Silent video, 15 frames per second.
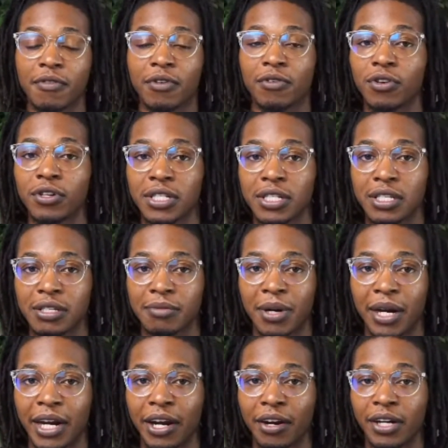Rosses in
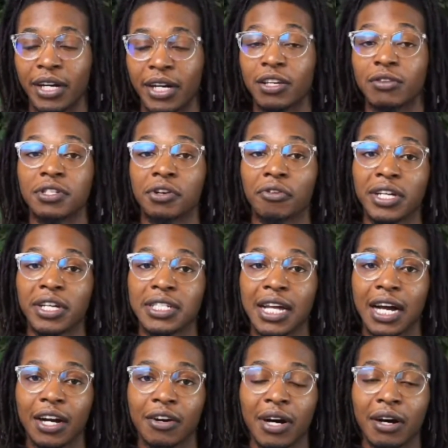my area, they used to
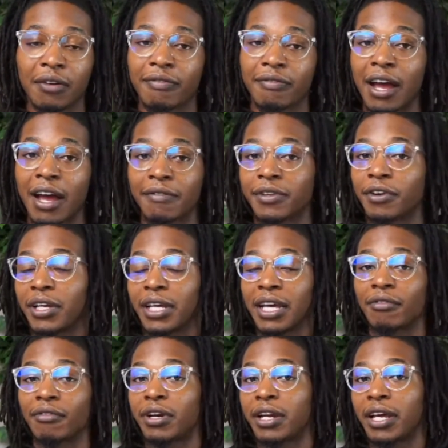restock around 5:30
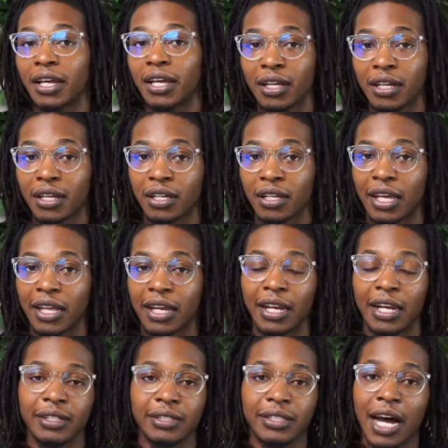every day,
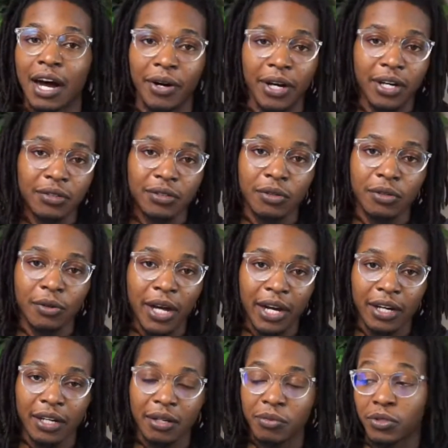and now they don't do that
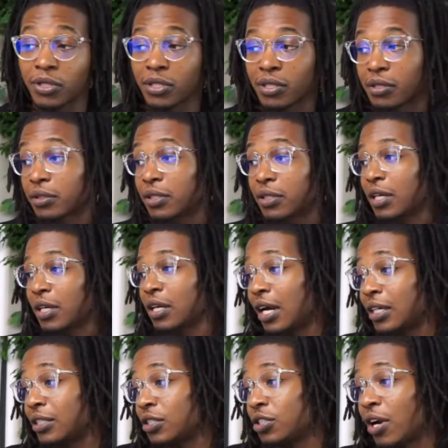anymore. So
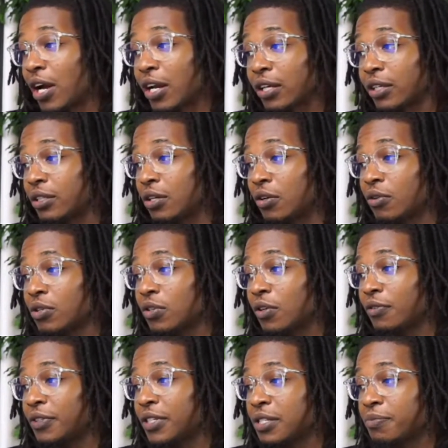I just try to go as
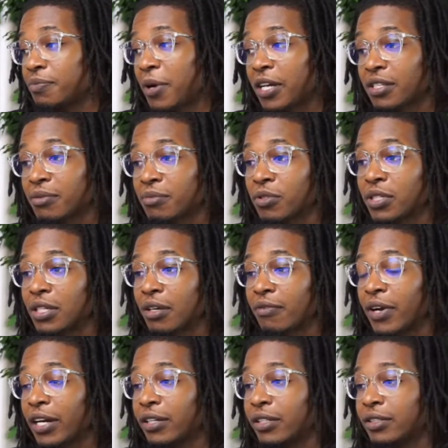often as possible, see if
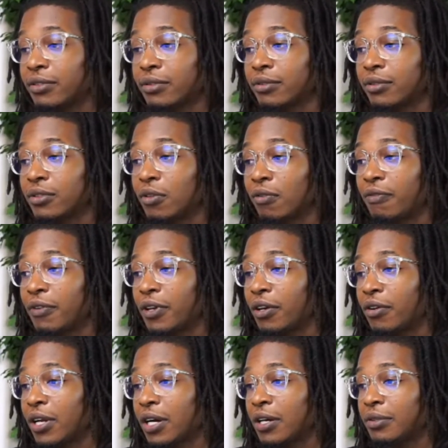I can, you know,
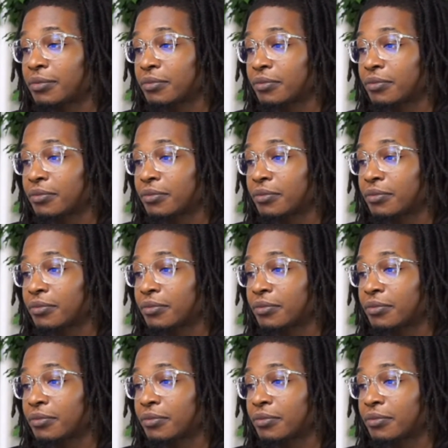figure it out.